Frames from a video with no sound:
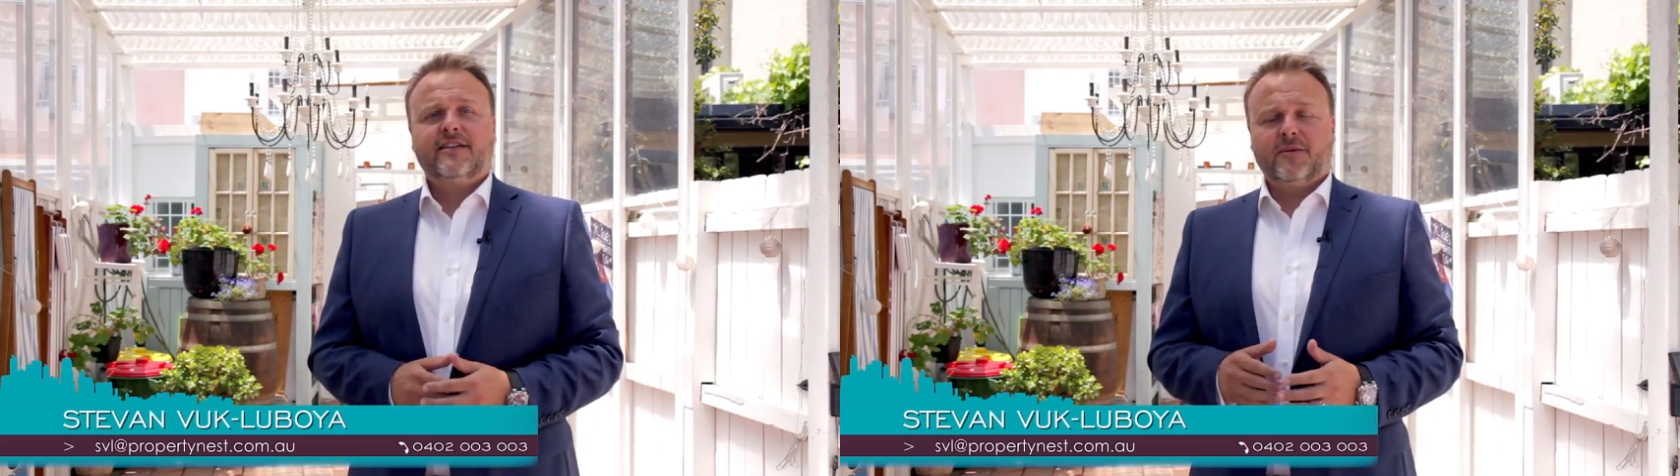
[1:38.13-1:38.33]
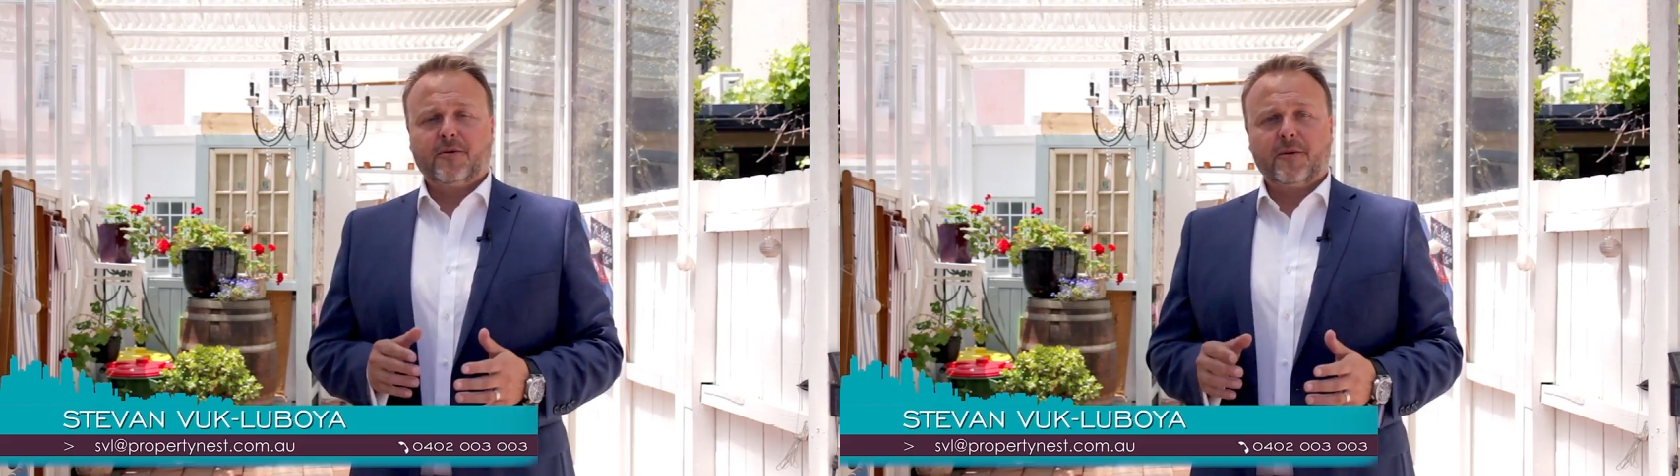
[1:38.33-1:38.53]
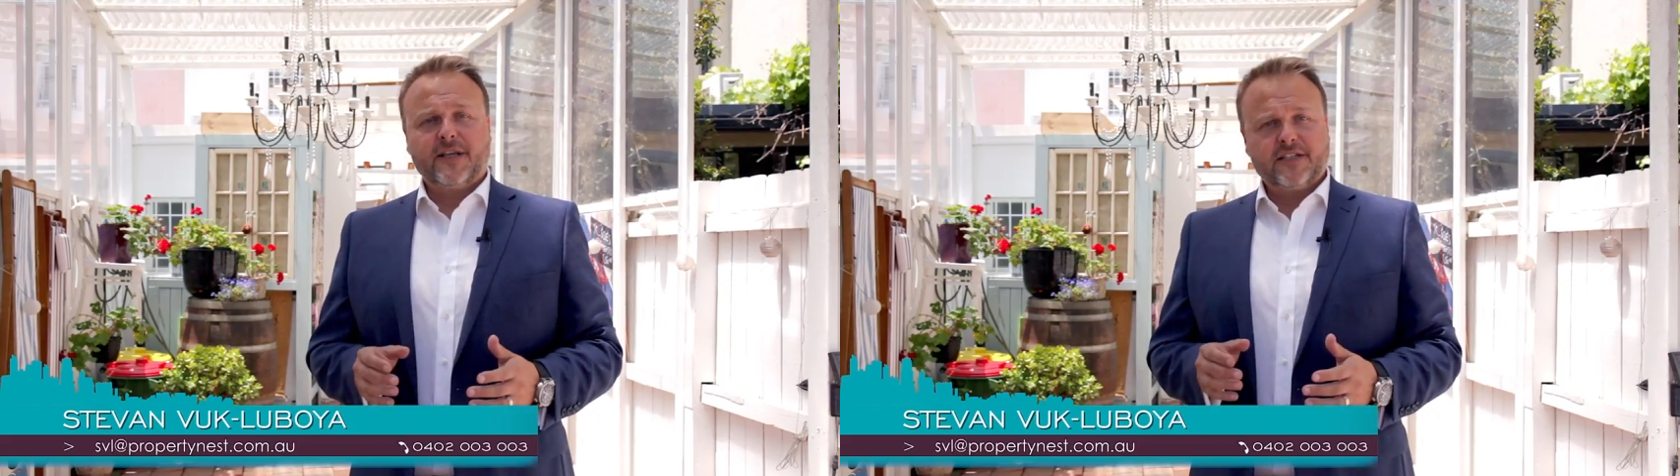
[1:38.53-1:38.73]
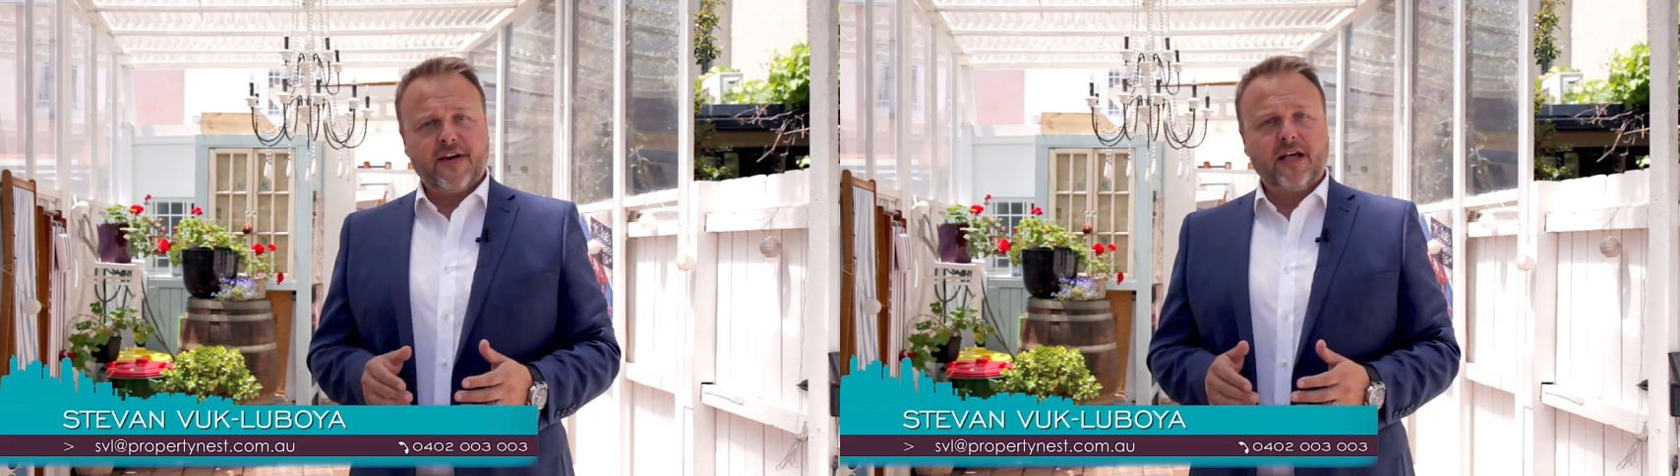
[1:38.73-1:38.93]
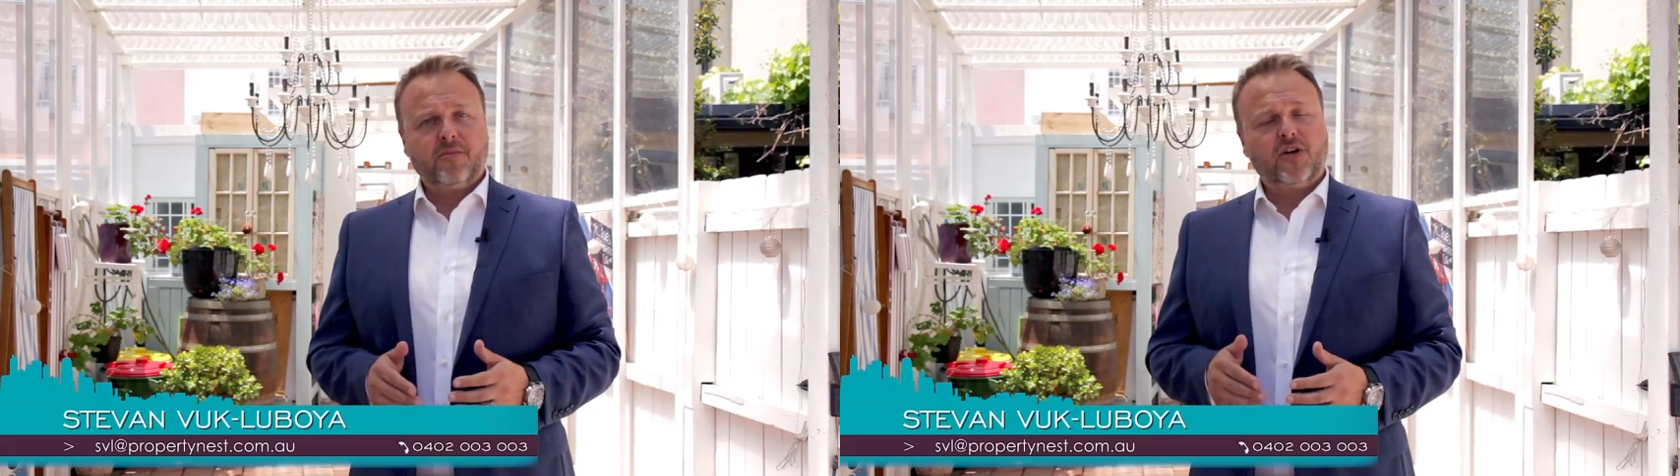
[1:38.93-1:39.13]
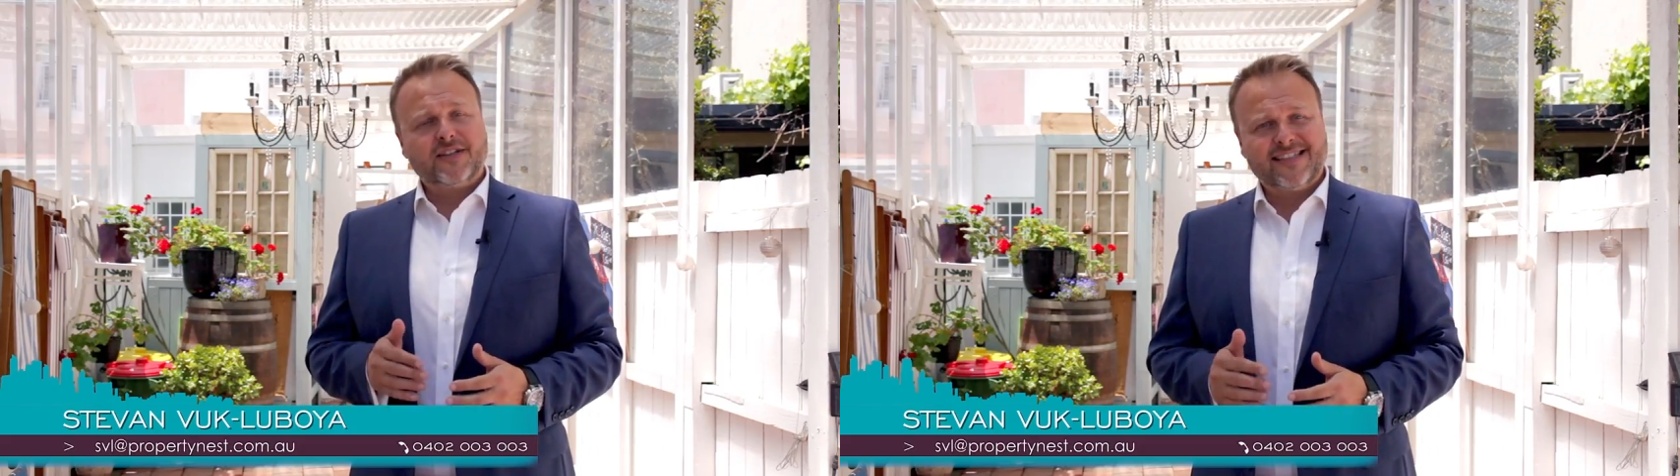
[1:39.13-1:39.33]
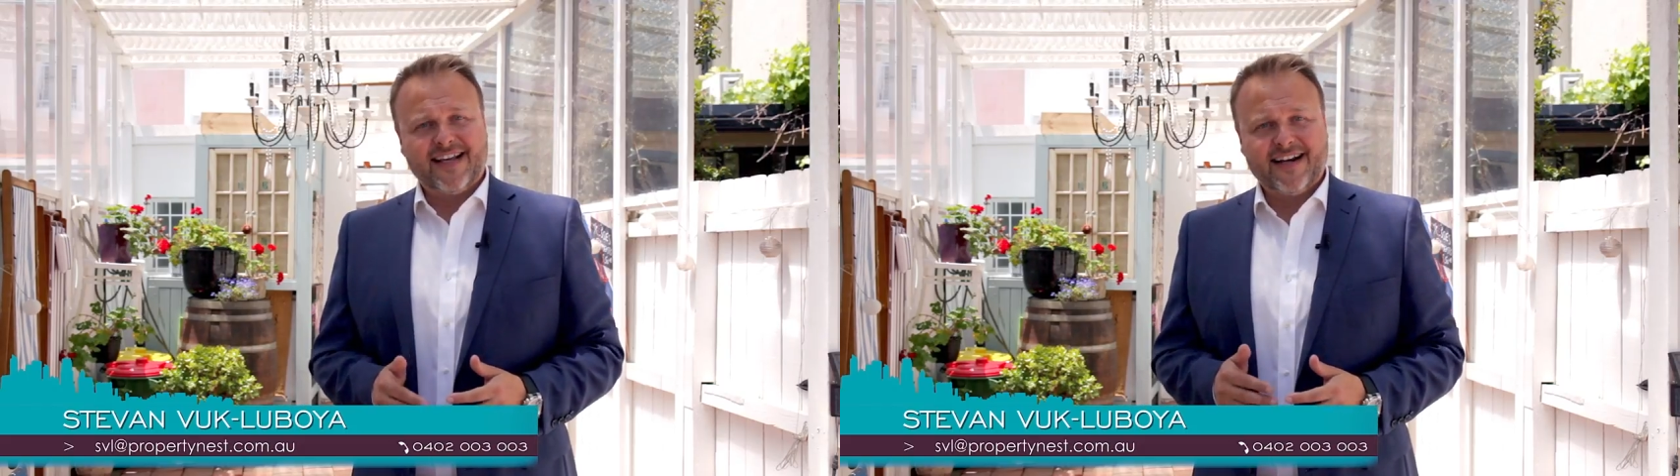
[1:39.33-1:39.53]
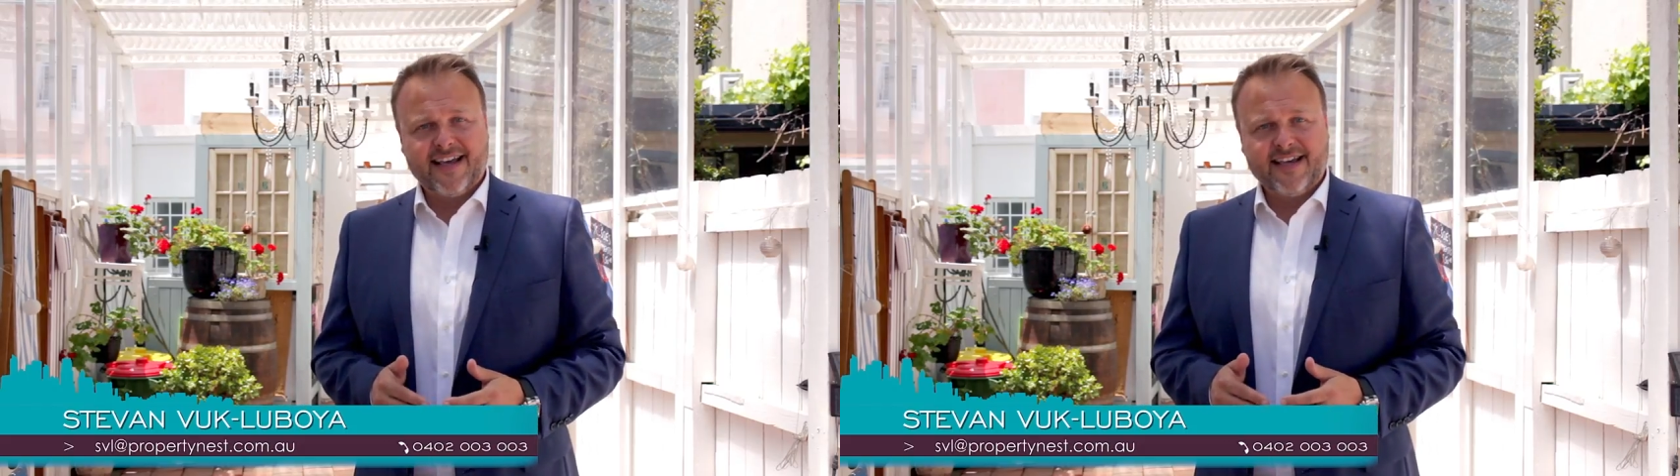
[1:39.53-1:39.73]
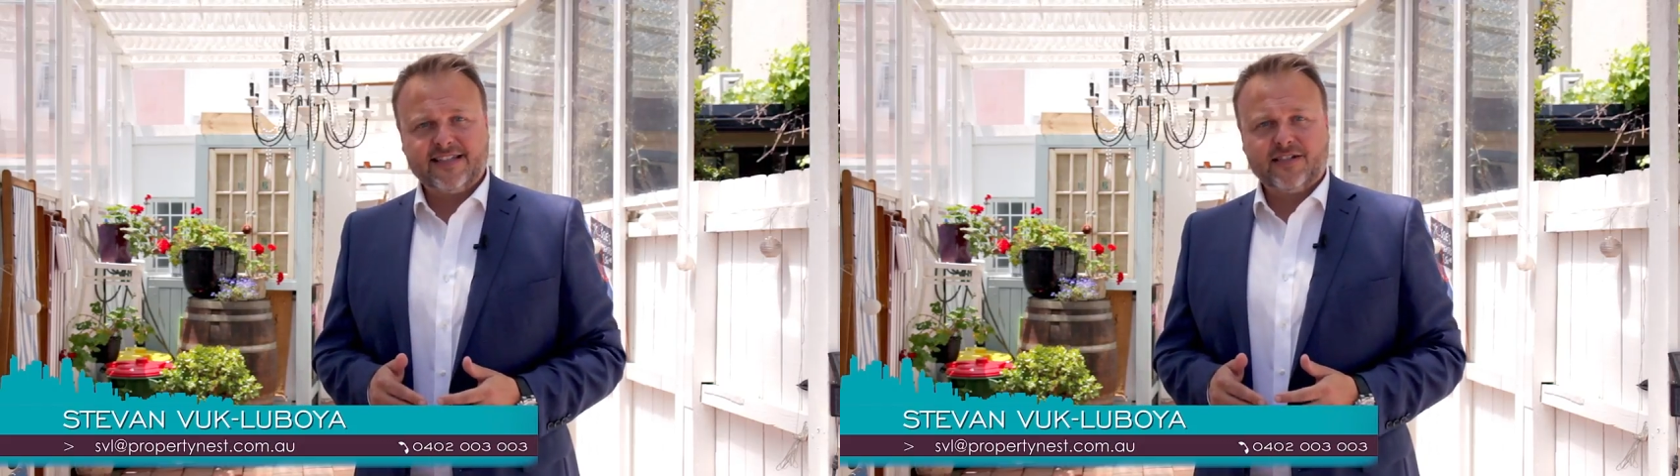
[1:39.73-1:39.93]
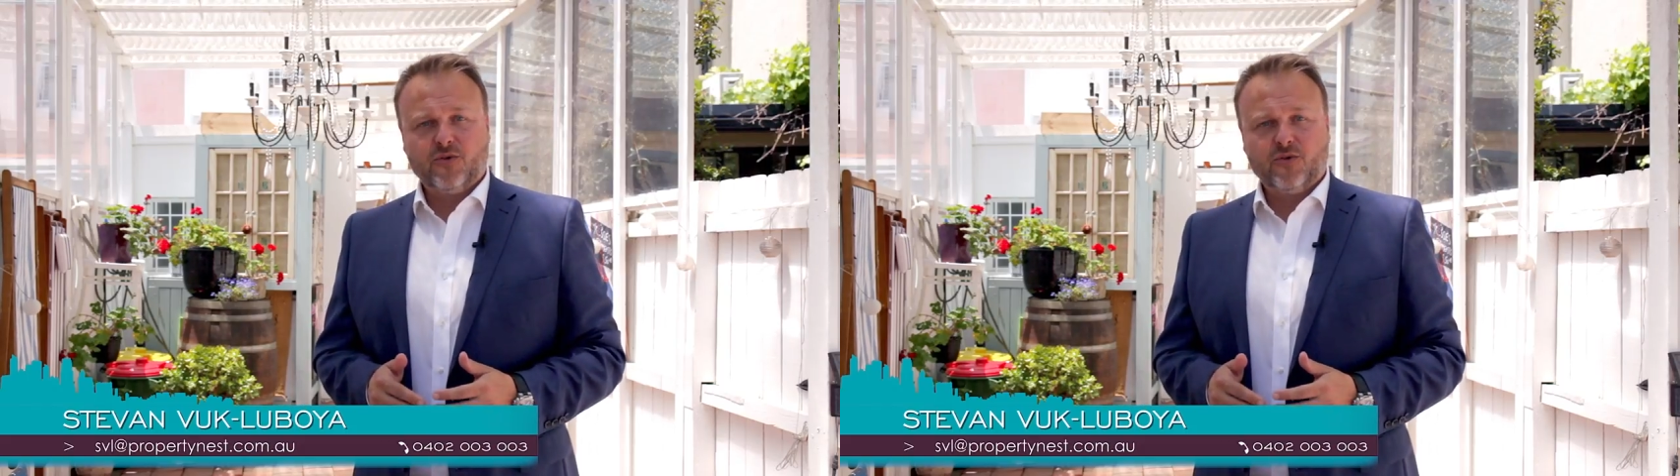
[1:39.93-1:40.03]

The property is available on Saturdays